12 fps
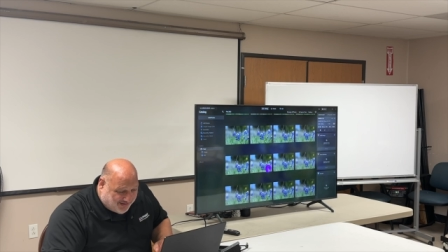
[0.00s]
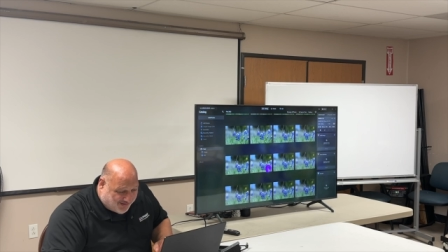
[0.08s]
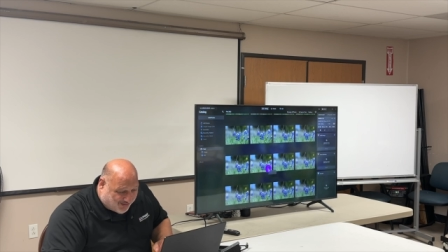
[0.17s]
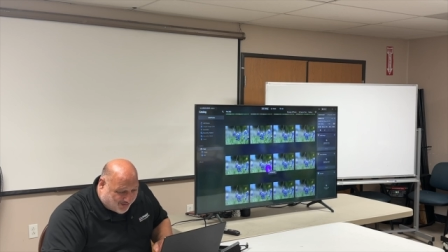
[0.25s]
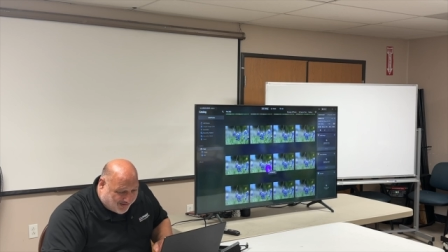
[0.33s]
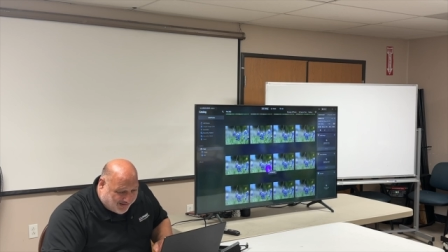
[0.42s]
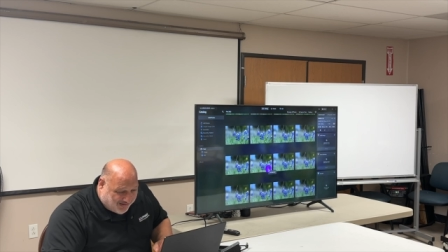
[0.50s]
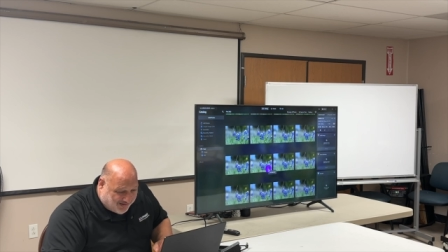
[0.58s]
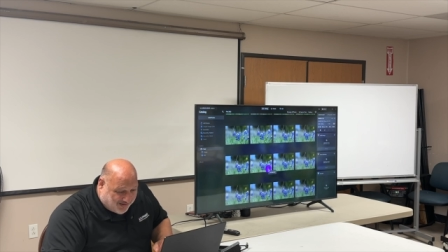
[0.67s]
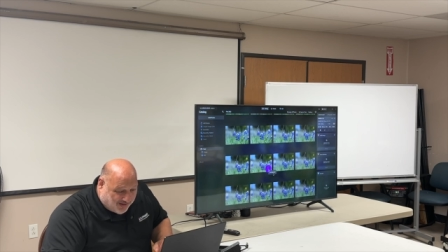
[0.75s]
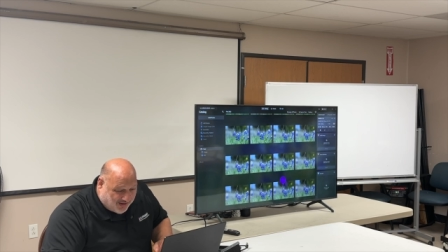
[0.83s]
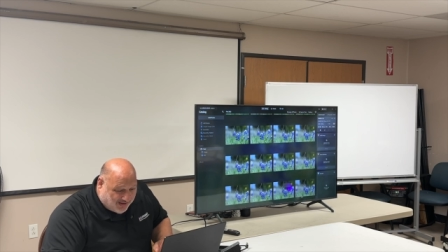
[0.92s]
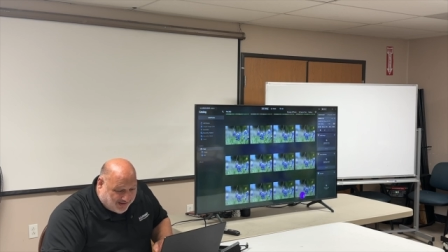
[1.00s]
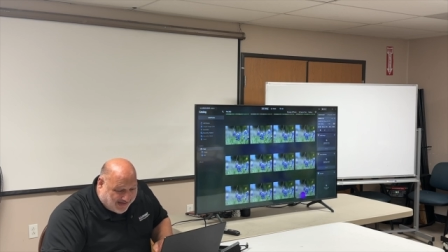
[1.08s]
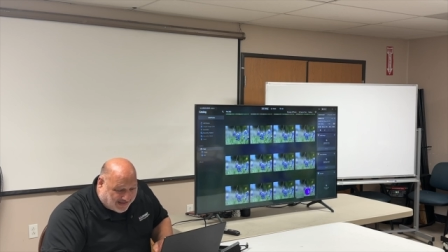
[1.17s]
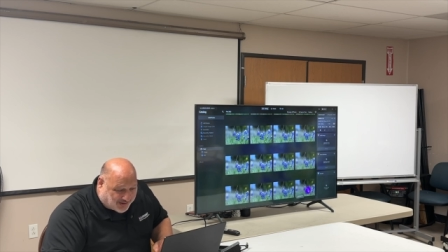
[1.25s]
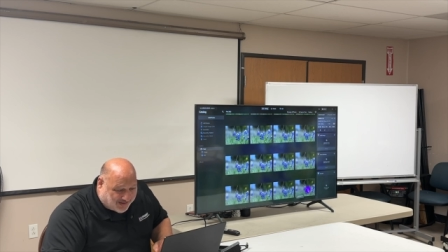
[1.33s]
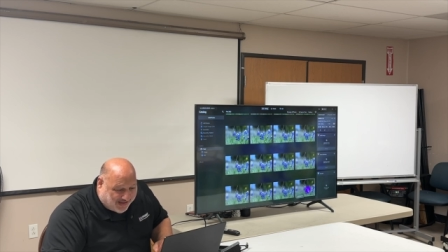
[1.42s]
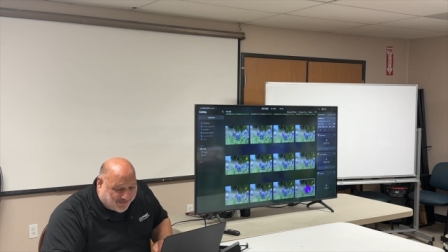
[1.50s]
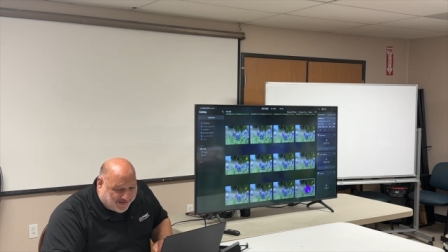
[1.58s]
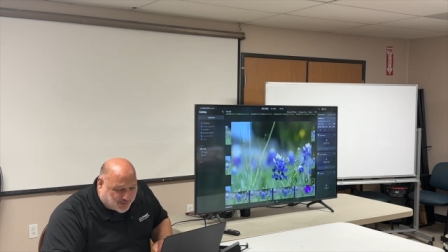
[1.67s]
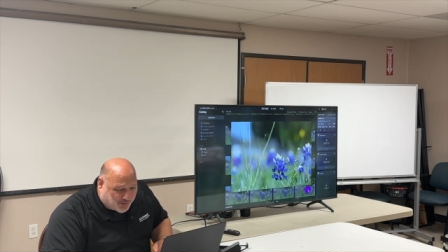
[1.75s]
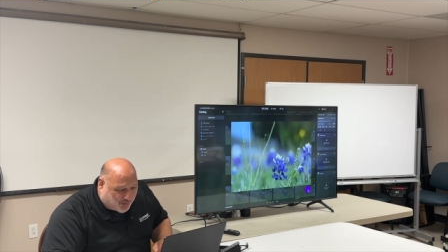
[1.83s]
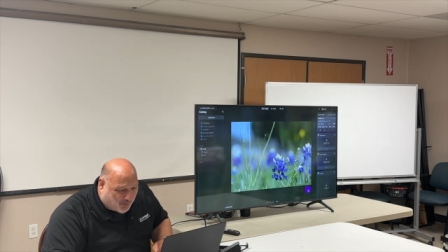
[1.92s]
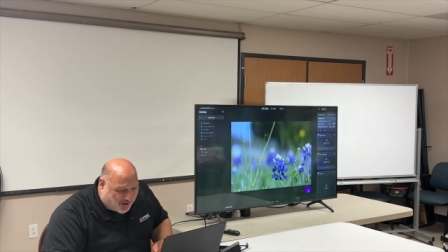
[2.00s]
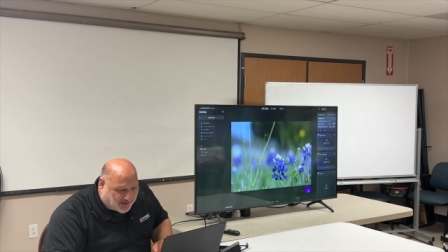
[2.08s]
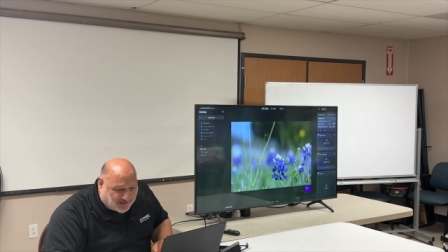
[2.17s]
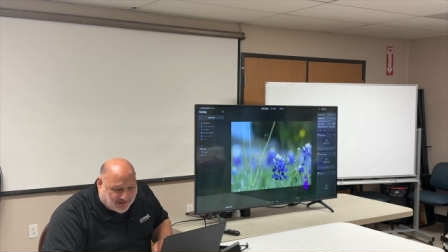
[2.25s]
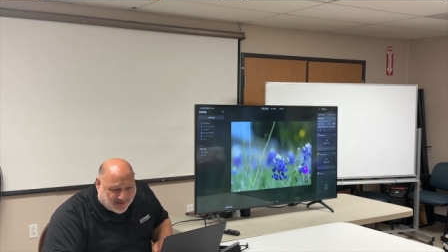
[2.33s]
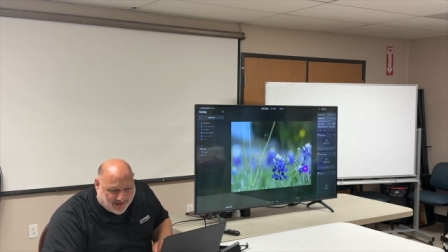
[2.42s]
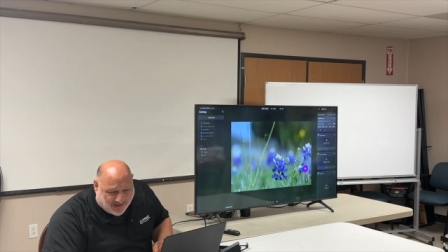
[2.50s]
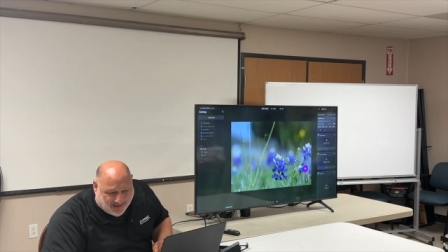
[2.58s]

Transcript: All right. Yeah, so yeah, these were the ones